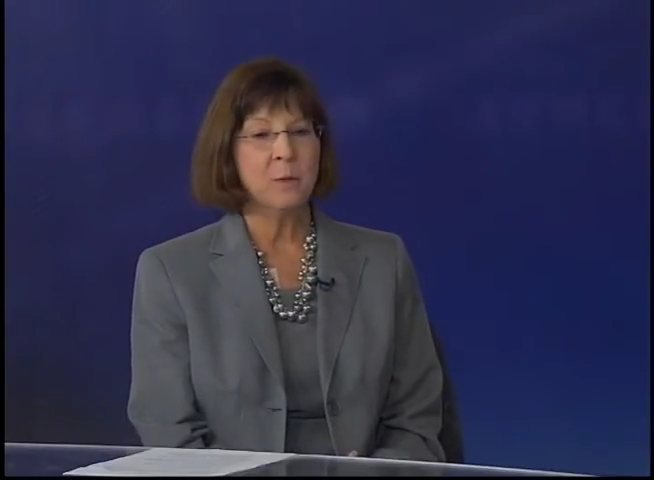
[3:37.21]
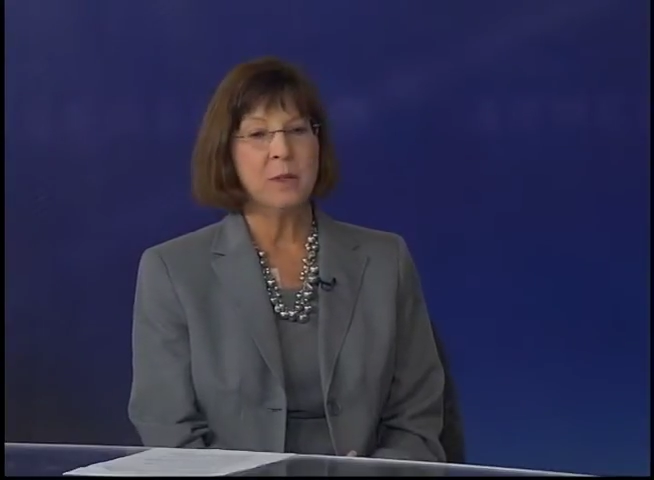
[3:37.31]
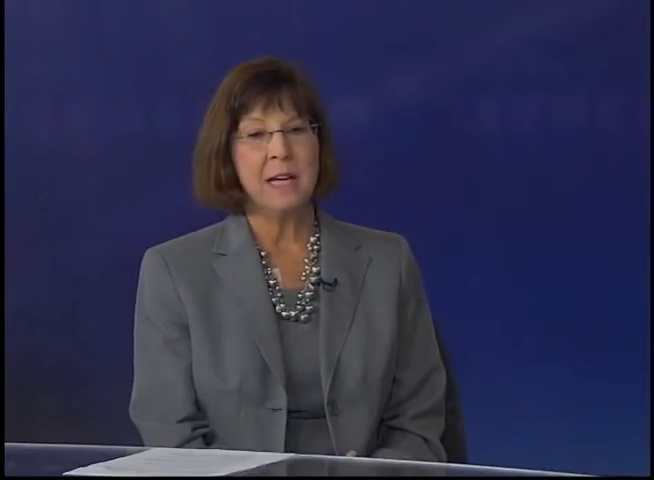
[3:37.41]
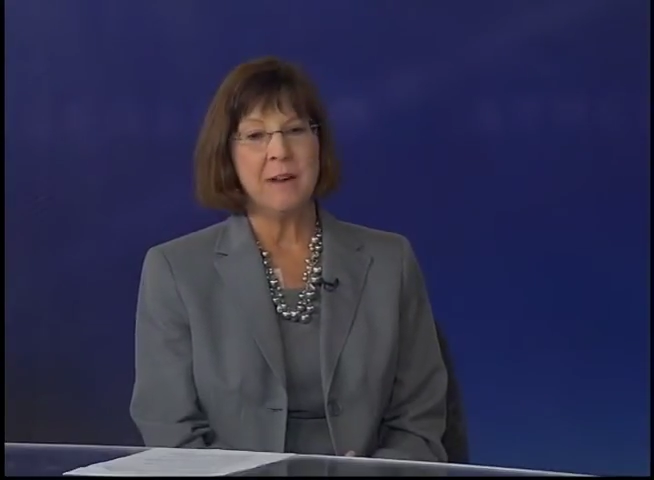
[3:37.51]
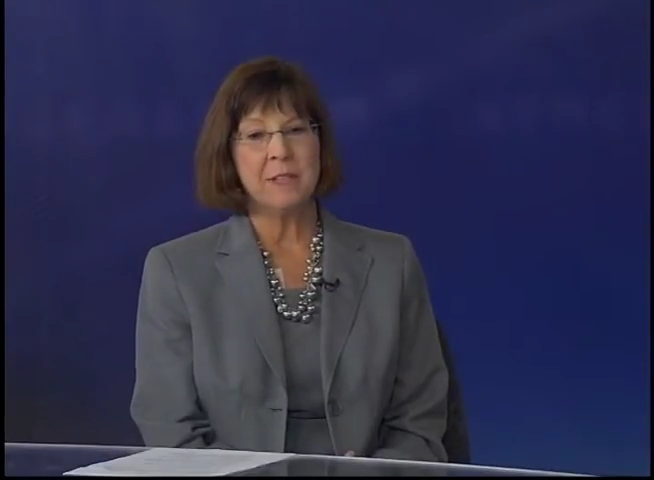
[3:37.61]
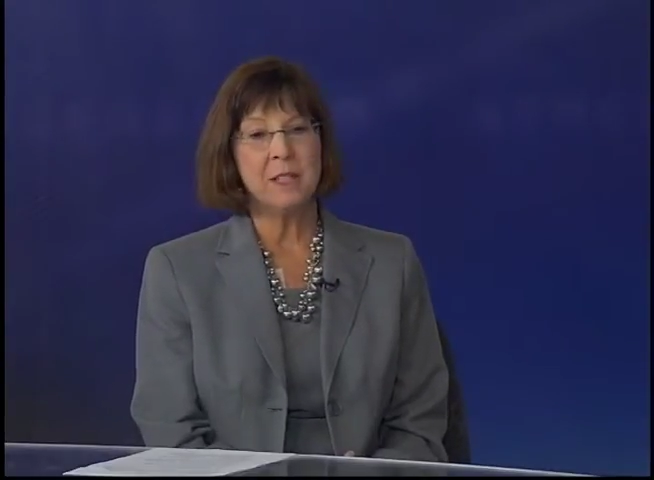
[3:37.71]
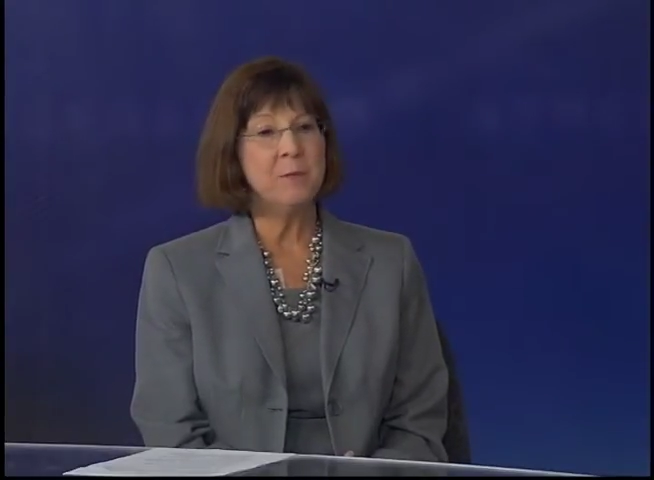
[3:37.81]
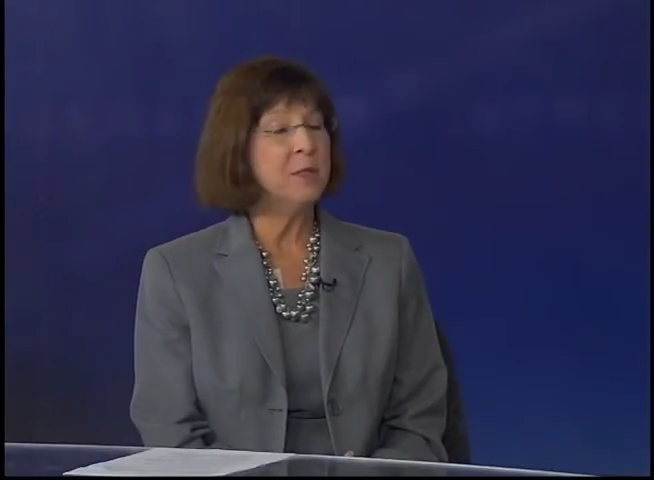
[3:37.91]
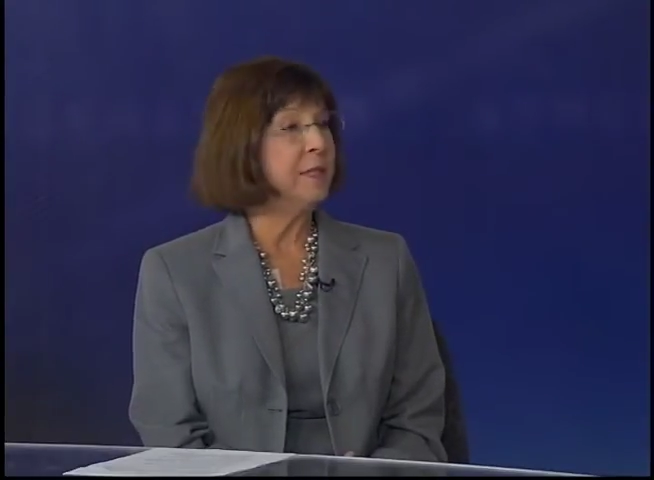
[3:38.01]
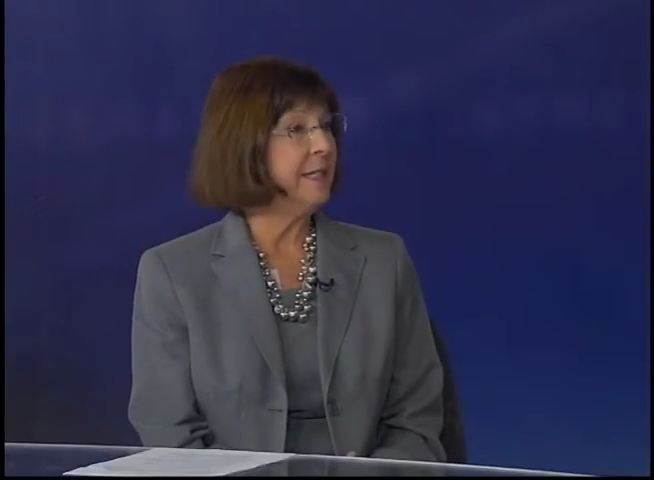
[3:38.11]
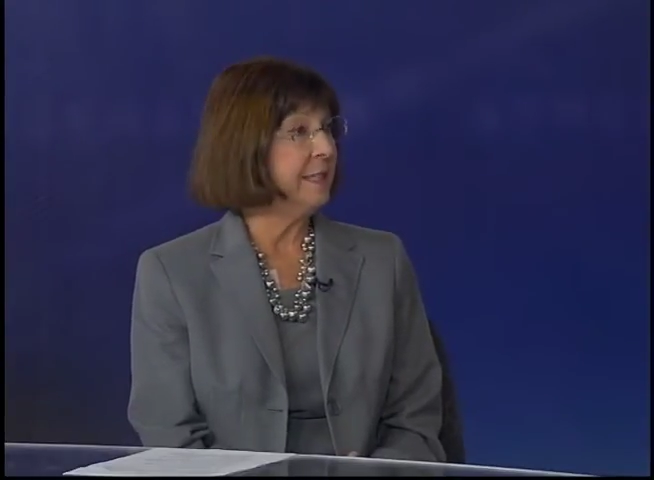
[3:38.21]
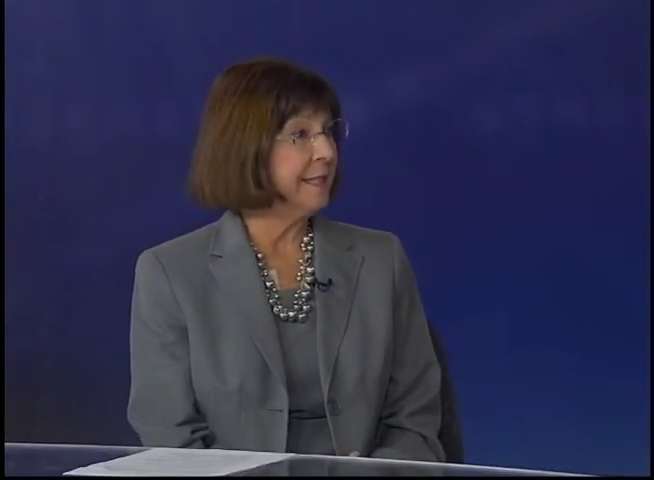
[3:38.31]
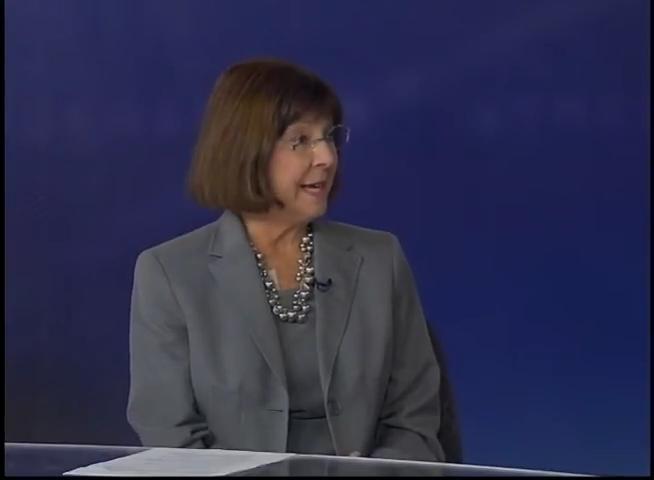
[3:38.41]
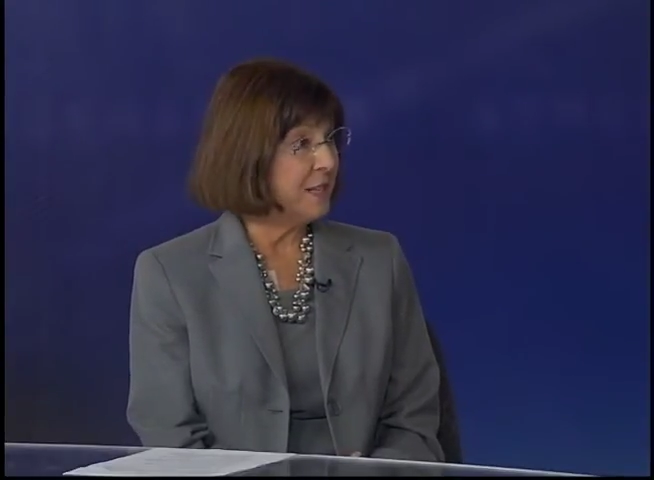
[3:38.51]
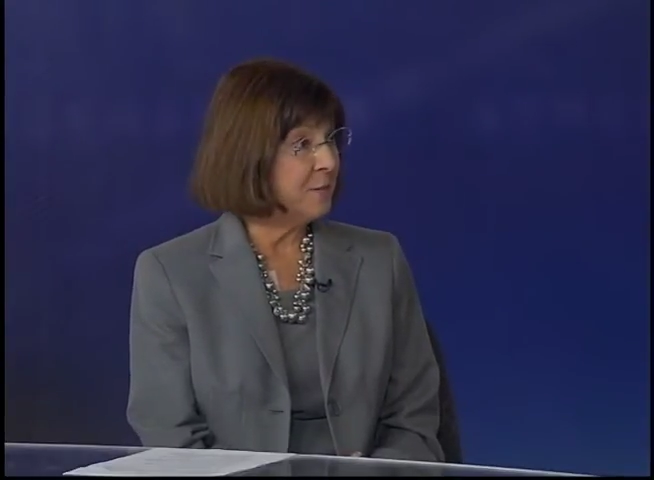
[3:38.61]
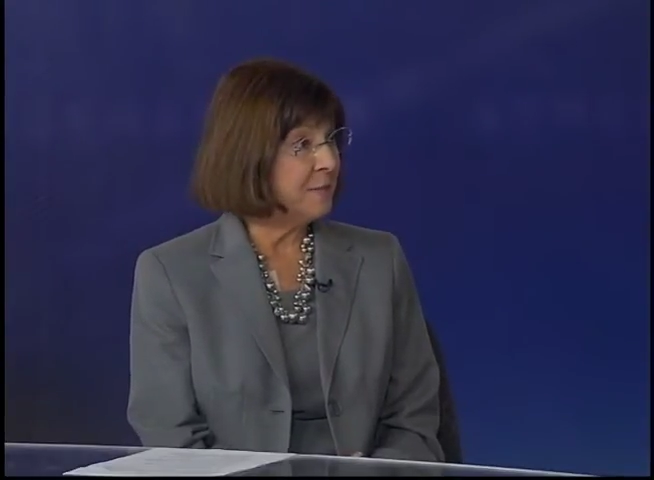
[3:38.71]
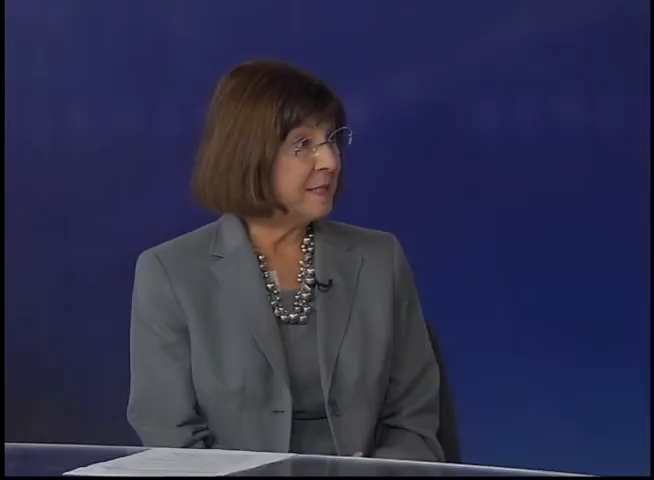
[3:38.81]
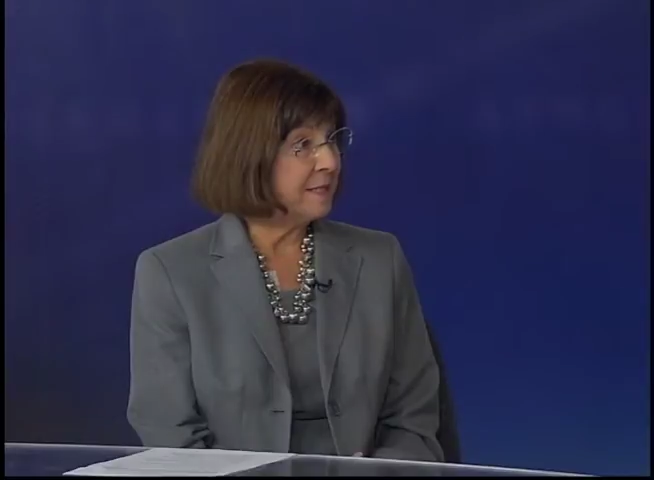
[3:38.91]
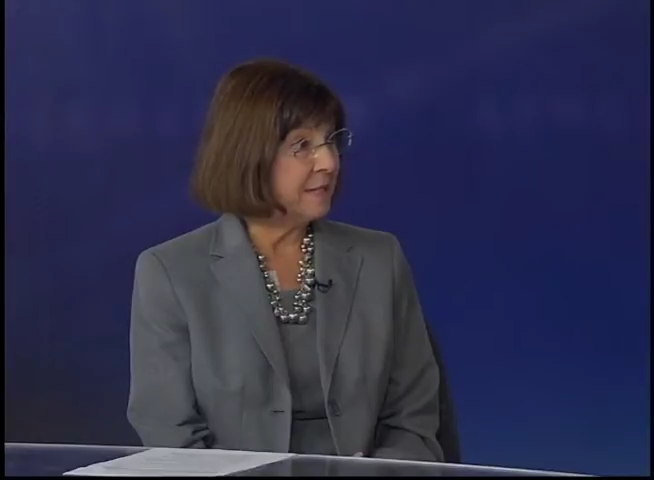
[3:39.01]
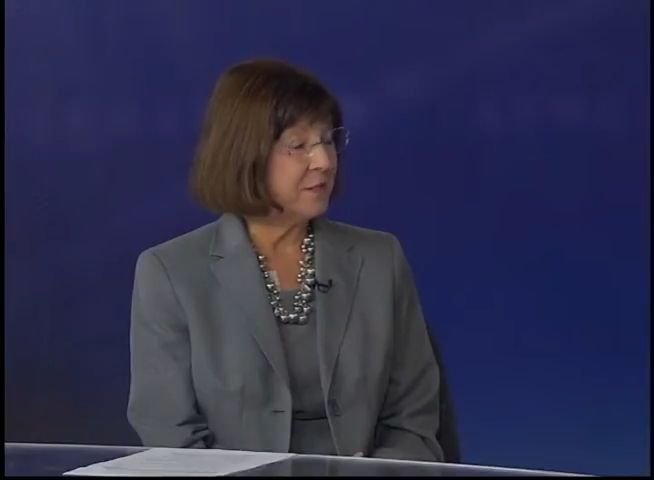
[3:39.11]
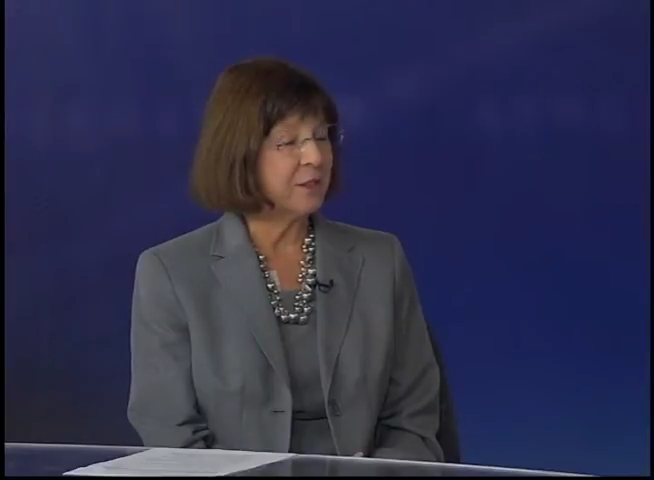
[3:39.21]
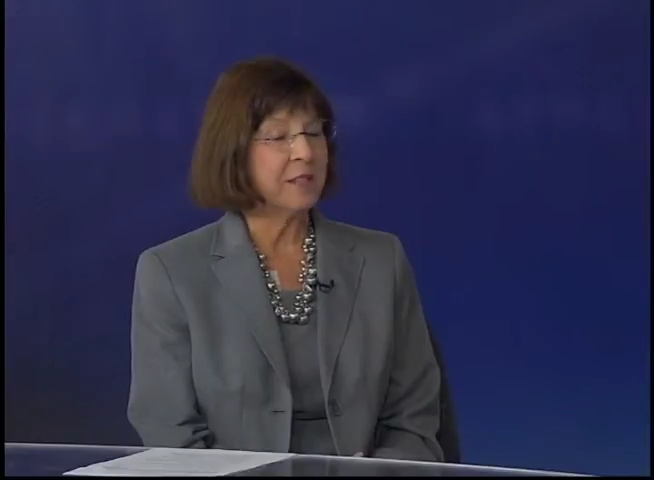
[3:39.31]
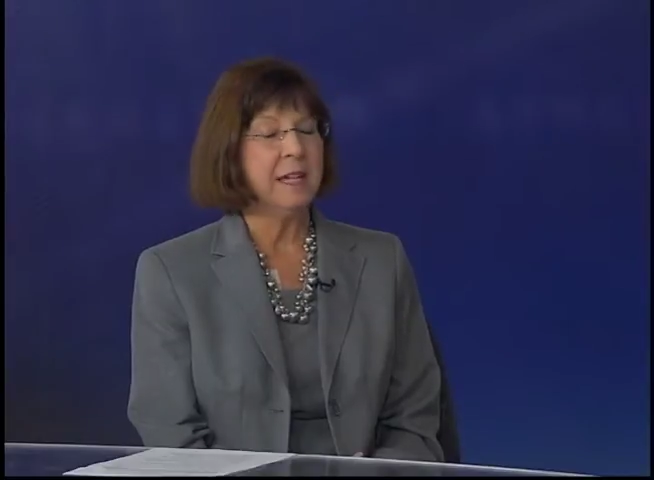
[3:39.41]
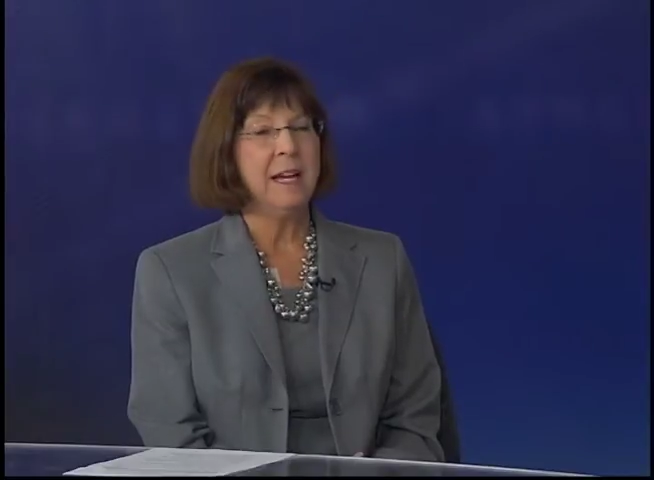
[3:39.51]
We'll have a community engagement center